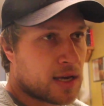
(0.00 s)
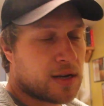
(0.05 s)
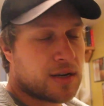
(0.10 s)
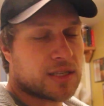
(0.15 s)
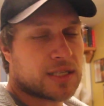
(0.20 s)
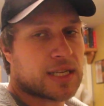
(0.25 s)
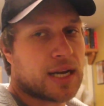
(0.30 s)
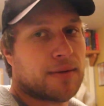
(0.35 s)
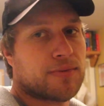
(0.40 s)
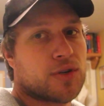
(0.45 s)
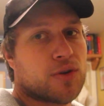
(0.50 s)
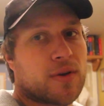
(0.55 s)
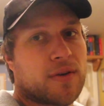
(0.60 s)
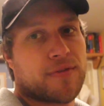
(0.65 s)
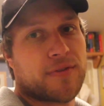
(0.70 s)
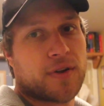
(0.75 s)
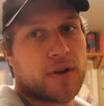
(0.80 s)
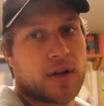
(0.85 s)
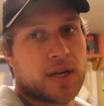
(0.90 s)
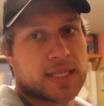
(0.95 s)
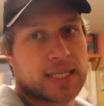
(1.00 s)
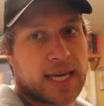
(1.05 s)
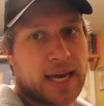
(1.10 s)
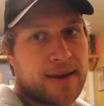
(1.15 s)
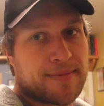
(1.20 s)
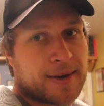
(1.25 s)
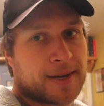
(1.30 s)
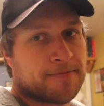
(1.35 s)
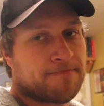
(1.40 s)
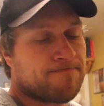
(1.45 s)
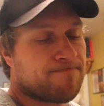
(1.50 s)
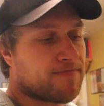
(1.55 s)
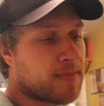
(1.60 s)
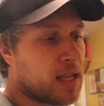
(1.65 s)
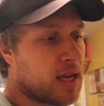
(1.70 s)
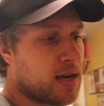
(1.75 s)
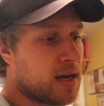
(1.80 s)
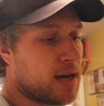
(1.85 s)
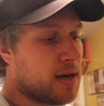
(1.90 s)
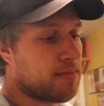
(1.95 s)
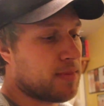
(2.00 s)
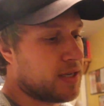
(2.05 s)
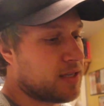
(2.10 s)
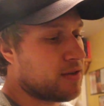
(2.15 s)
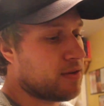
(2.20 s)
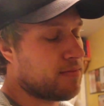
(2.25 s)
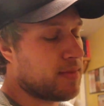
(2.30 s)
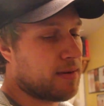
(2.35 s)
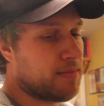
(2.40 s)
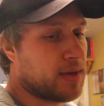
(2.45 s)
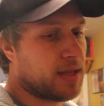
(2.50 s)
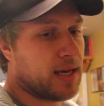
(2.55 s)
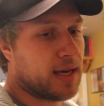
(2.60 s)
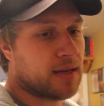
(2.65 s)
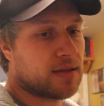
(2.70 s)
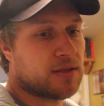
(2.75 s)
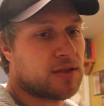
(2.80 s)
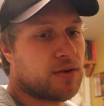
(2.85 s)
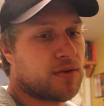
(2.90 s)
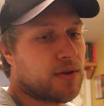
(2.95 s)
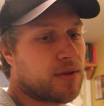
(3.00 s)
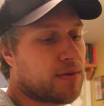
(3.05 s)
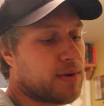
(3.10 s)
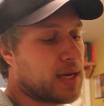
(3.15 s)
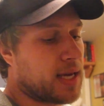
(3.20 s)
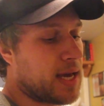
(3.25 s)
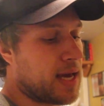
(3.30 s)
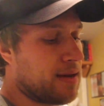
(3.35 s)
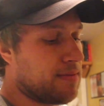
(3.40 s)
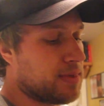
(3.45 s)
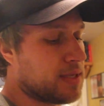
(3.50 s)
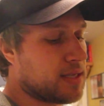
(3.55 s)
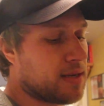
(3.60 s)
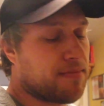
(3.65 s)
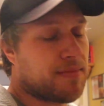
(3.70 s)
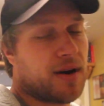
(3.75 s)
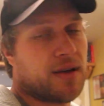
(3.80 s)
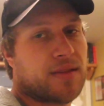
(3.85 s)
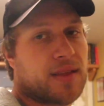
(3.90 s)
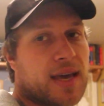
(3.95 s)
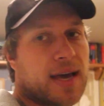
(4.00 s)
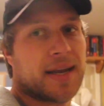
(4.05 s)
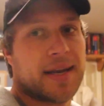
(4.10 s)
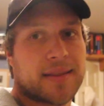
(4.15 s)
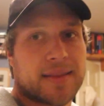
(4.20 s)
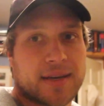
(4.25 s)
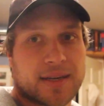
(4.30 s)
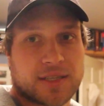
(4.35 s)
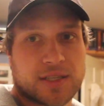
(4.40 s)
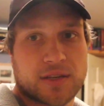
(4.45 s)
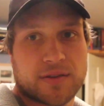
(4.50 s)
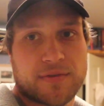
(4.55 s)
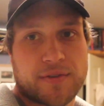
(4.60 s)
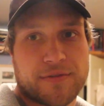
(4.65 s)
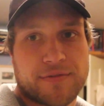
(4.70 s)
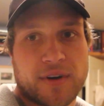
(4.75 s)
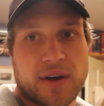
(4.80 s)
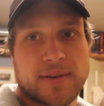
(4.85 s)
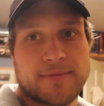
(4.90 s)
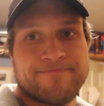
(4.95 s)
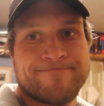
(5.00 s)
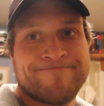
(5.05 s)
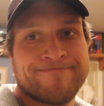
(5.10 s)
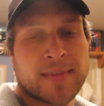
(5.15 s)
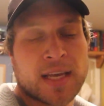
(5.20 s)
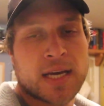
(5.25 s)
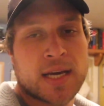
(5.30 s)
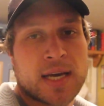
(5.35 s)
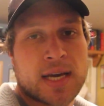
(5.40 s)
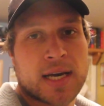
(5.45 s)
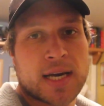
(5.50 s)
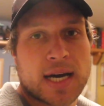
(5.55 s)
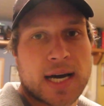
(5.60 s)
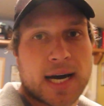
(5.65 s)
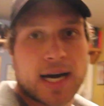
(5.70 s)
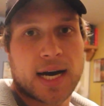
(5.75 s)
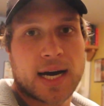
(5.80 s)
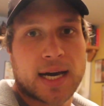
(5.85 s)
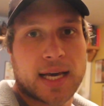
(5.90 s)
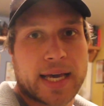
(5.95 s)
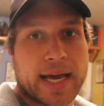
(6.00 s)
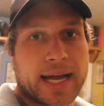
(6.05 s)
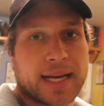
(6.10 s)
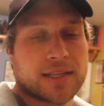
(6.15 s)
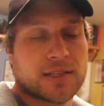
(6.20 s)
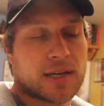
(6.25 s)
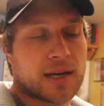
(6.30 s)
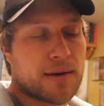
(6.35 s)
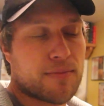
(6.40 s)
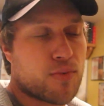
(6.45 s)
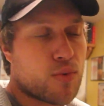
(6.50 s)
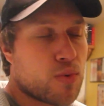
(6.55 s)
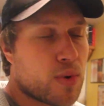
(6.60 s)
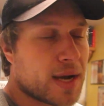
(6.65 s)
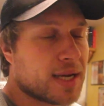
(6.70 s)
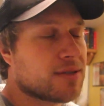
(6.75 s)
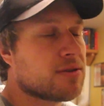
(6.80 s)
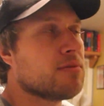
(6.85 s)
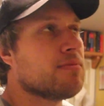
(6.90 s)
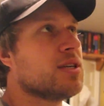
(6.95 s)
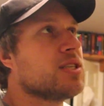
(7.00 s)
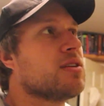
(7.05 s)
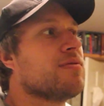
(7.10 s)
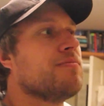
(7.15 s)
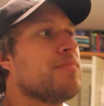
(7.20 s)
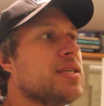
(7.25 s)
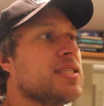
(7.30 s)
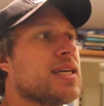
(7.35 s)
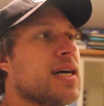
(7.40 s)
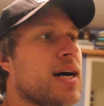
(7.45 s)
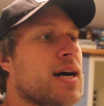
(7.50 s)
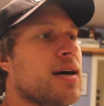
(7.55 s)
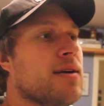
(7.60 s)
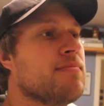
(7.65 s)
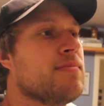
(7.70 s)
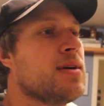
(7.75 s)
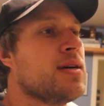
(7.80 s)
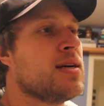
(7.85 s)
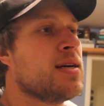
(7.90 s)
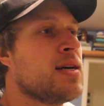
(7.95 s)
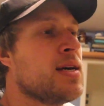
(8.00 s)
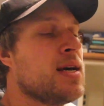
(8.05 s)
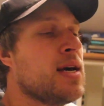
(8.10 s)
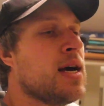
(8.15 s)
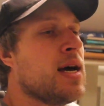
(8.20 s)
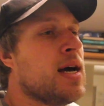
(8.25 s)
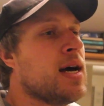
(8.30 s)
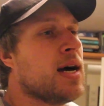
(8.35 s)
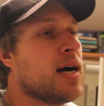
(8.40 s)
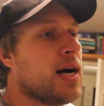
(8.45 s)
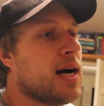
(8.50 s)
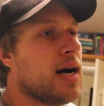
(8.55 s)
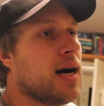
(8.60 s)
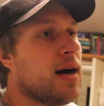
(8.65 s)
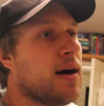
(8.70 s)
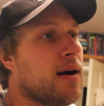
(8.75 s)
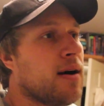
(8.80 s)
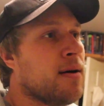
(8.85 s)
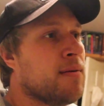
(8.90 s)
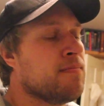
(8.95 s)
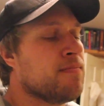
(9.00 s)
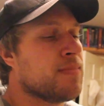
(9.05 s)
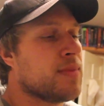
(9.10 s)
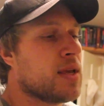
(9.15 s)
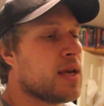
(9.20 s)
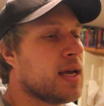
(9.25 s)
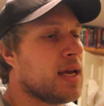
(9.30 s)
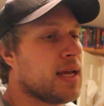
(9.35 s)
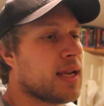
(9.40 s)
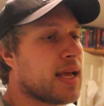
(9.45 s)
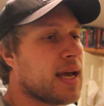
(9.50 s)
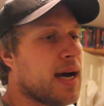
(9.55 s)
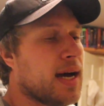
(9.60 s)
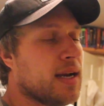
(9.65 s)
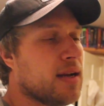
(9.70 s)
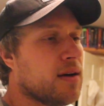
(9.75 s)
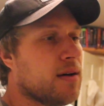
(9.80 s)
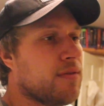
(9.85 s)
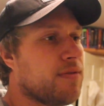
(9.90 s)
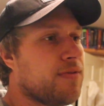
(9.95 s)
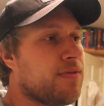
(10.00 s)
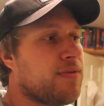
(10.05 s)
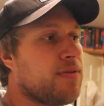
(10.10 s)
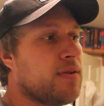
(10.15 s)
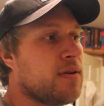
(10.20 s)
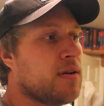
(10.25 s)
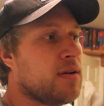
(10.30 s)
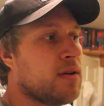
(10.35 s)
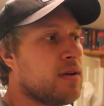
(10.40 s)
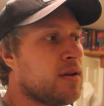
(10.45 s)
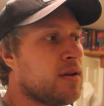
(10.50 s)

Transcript: gonna stop doing Furious Gaming. I might do maybe like two or three games a month kind of thing just for fun. Uh, kind of took up way too much of my time um, and kind of